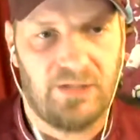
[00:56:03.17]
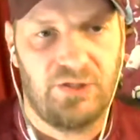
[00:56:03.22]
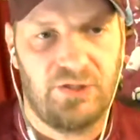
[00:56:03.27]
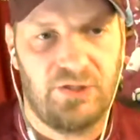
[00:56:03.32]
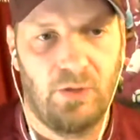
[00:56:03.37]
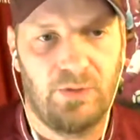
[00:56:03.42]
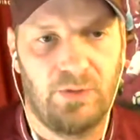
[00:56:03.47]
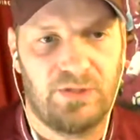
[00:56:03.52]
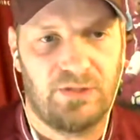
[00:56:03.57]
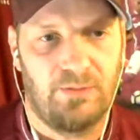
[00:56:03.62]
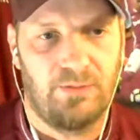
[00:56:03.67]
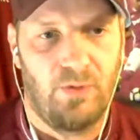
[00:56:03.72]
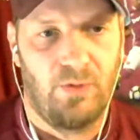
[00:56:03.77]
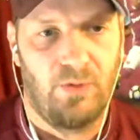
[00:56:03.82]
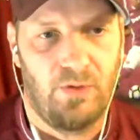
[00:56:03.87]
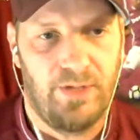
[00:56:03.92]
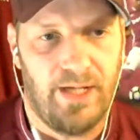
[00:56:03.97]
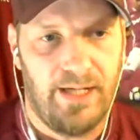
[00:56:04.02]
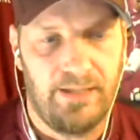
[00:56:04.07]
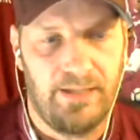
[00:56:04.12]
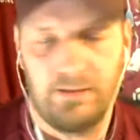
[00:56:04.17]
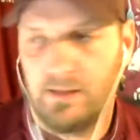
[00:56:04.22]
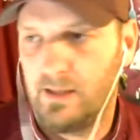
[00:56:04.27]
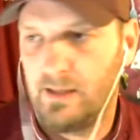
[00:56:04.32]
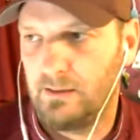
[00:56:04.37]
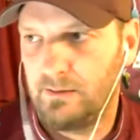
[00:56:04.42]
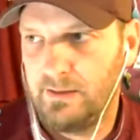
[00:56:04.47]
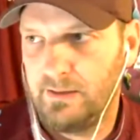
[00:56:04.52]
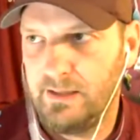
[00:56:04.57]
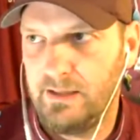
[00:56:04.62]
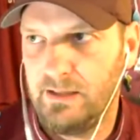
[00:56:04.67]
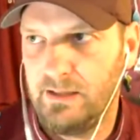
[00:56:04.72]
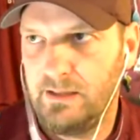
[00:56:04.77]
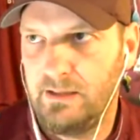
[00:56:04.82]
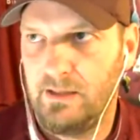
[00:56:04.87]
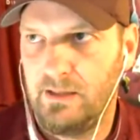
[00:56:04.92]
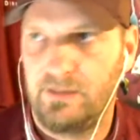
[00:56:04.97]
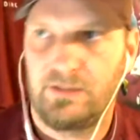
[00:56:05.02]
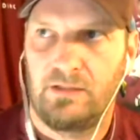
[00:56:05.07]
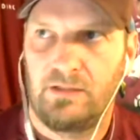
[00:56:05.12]
next show is tomorrow night.
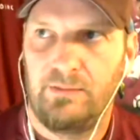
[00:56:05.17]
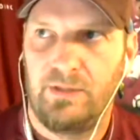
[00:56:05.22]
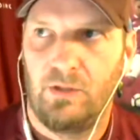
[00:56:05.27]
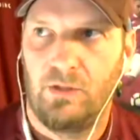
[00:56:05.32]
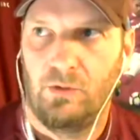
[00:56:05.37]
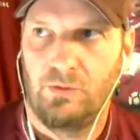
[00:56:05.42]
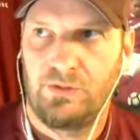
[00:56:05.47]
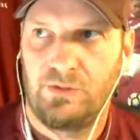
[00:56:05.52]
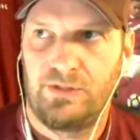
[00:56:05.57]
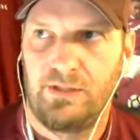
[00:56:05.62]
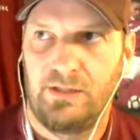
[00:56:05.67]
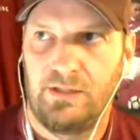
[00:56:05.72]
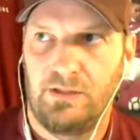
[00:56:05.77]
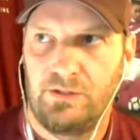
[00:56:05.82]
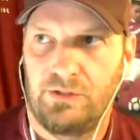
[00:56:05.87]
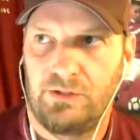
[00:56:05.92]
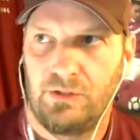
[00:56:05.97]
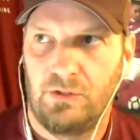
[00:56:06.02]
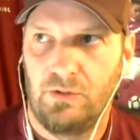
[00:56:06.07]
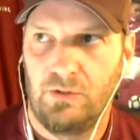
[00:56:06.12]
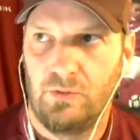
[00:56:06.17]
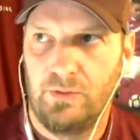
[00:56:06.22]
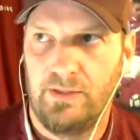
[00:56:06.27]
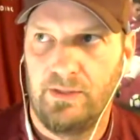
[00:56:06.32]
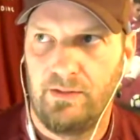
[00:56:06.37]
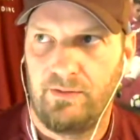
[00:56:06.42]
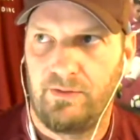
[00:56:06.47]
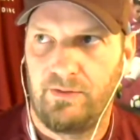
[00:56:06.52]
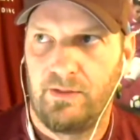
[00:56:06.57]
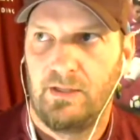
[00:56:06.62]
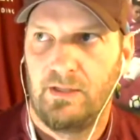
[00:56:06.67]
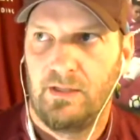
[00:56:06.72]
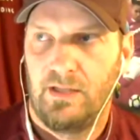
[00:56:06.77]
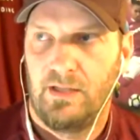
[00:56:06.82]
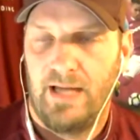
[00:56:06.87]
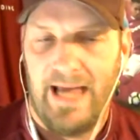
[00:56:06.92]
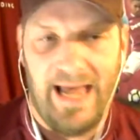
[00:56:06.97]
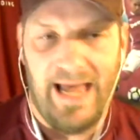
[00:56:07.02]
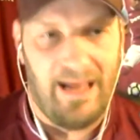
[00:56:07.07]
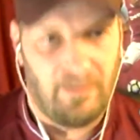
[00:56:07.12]
Lee is going to be hosting a show with
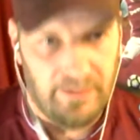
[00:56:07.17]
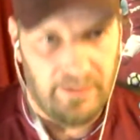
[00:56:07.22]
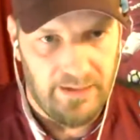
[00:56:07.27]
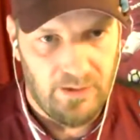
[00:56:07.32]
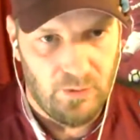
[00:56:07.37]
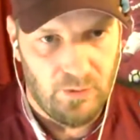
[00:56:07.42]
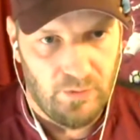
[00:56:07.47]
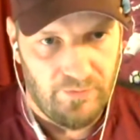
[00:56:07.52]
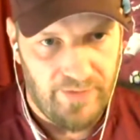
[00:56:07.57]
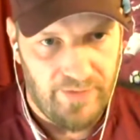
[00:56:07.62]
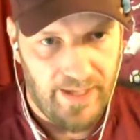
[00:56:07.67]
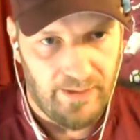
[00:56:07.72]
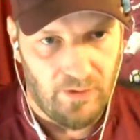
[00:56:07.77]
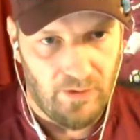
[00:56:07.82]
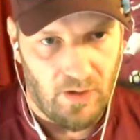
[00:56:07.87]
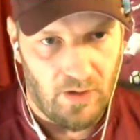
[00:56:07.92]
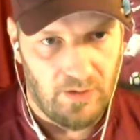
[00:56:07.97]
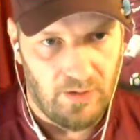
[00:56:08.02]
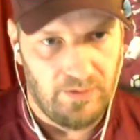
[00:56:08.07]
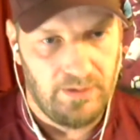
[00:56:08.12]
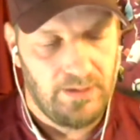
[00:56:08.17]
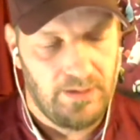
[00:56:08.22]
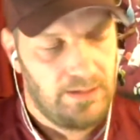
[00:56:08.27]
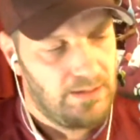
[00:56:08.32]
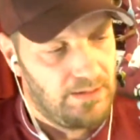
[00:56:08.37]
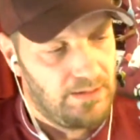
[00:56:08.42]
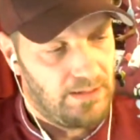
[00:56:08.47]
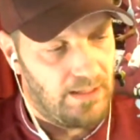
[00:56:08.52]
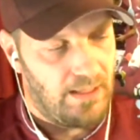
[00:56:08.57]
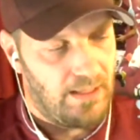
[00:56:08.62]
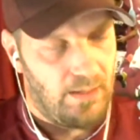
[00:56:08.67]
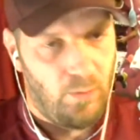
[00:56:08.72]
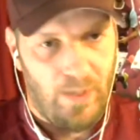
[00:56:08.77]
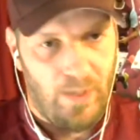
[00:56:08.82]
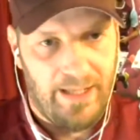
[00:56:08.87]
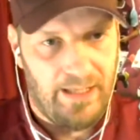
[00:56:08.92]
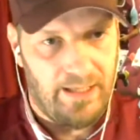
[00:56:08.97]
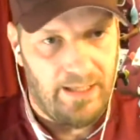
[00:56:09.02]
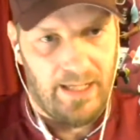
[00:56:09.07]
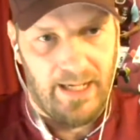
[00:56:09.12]
Ali, who we've had on. Wayne
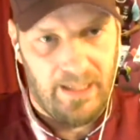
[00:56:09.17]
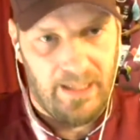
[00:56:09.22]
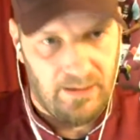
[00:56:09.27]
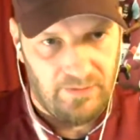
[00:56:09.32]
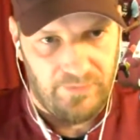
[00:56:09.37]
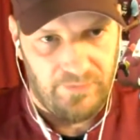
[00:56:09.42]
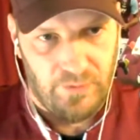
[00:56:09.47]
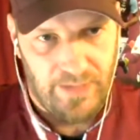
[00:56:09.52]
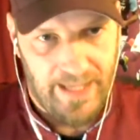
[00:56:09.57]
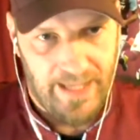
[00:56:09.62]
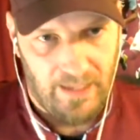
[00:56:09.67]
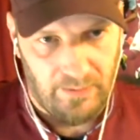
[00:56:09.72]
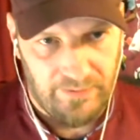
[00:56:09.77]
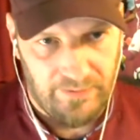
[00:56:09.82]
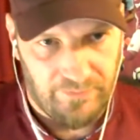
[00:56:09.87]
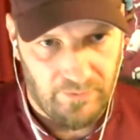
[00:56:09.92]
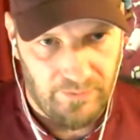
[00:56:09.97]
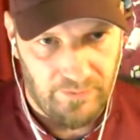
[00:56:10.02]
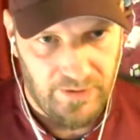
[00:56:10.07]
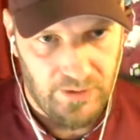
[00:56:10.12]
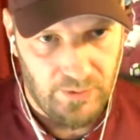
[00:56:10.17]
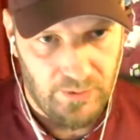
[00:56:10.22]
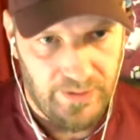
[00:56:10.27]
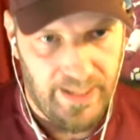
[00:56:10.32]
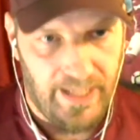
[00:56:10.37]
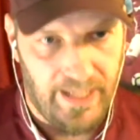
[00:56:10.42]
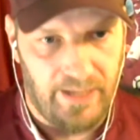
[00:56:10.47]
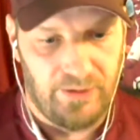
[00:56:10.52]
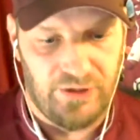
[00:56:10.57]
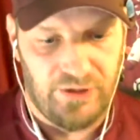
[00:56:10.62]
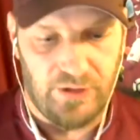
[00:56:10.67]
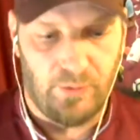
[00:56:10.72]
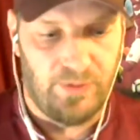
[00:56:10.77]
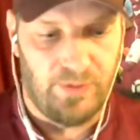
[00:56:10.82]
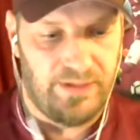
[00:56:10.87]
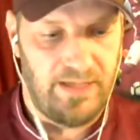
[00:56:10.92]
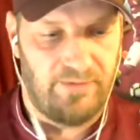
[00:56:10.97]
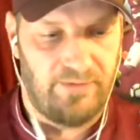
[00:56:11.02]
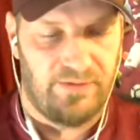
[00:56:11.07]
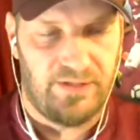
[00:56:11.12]
and I interviewed Ali from the UK. She went
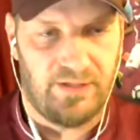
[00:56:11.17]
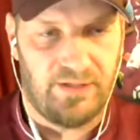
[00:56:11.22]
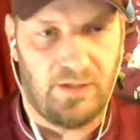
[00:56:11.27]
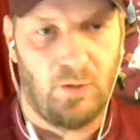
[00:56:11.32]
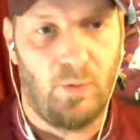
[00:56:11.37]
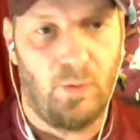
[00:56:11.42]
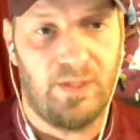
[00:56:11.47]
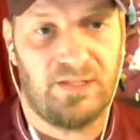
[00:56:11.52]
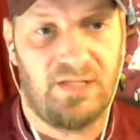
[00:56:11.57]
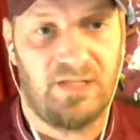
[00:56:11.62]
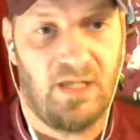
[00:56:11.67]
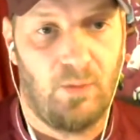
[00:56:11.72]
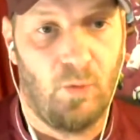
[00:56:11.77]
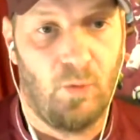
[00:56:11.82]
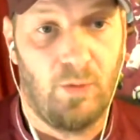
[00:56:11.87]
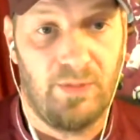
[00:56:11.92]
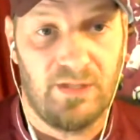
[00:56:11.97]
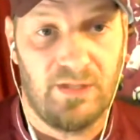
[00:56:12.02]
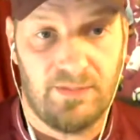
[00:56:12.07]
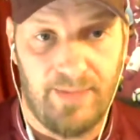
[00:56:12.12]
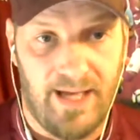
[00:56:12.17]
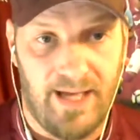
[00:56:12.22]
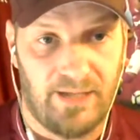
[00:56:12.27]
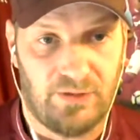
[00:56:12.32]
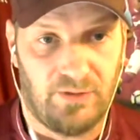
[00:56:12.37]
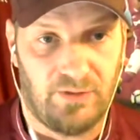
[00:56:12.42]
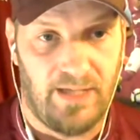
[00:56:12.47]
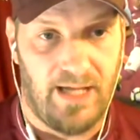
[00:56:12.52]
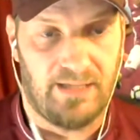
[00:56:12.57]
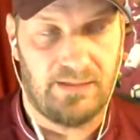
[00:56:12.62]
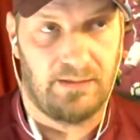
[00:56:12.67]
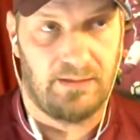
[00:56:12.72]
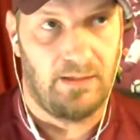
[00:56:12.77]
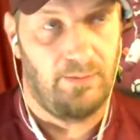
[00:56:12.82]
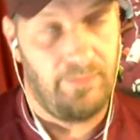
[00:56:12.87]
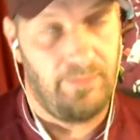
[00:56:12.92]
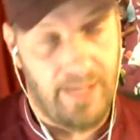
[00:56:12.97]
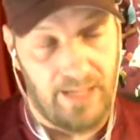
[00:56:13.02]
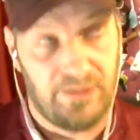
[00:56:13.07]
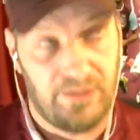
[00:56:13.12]
to every single West Ham women's match
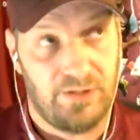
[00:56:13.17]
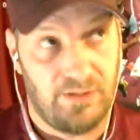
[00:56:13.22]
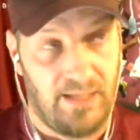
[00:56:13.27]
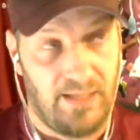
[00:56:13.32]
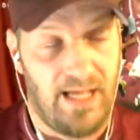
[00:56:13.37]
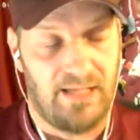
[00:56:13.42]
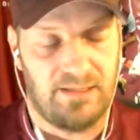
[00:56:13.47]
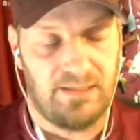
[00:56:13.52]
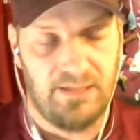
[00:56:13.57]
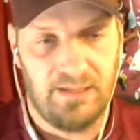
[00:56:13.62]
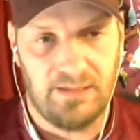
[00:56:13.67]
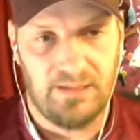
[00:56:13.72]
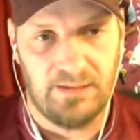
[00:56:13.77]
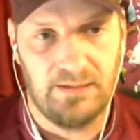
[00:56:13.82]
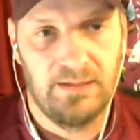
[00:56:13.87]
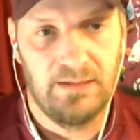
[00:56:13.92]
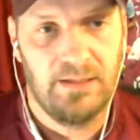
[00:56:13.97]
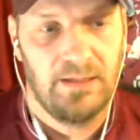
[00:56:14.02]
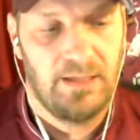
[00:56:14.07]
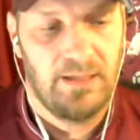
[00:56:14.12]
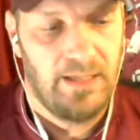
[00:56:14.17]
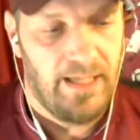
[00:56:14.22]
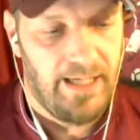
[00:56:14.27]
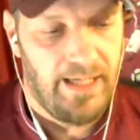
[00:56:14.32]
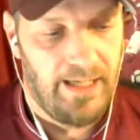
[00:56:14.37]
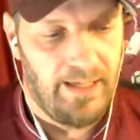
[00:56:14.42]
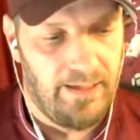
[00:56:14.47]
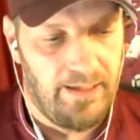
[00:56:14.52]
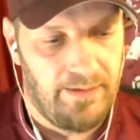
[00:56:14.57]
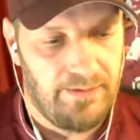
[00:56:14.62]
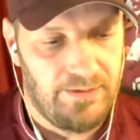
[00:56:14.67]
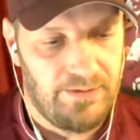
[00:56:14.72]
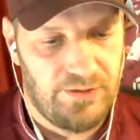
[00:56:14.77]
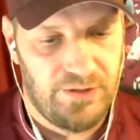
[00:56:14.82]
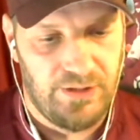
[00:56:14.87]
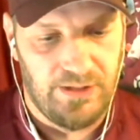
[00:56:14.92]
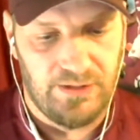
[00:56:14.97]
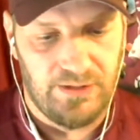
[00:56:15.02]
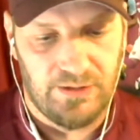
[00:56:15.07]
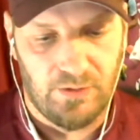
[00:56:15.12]
matches last season,
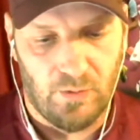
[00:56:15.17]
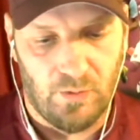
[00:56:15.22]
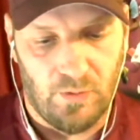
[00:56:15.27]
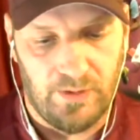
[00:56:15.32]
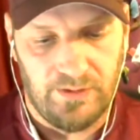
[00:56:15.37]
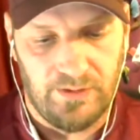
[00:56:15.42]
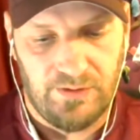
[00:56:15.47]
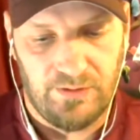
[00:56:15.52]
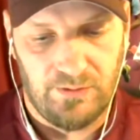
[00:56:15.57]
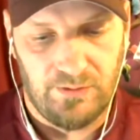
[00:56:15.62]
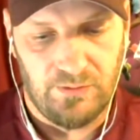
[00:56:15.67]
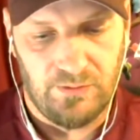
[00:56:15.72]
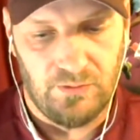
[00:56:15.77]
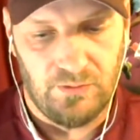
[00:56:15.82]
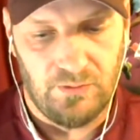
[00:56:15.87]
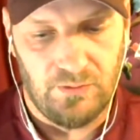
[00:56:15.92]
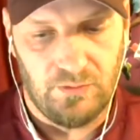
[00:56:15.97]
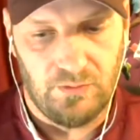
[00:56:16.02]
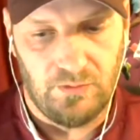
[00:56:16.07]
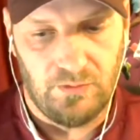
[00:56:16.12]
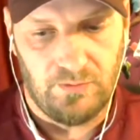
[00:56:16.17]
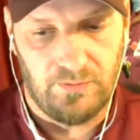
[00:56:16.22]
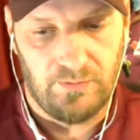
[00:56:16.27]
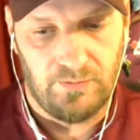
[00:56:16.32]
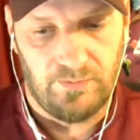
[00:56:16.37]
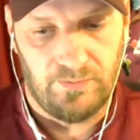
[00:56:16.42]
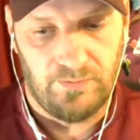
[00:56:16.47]
and she's going to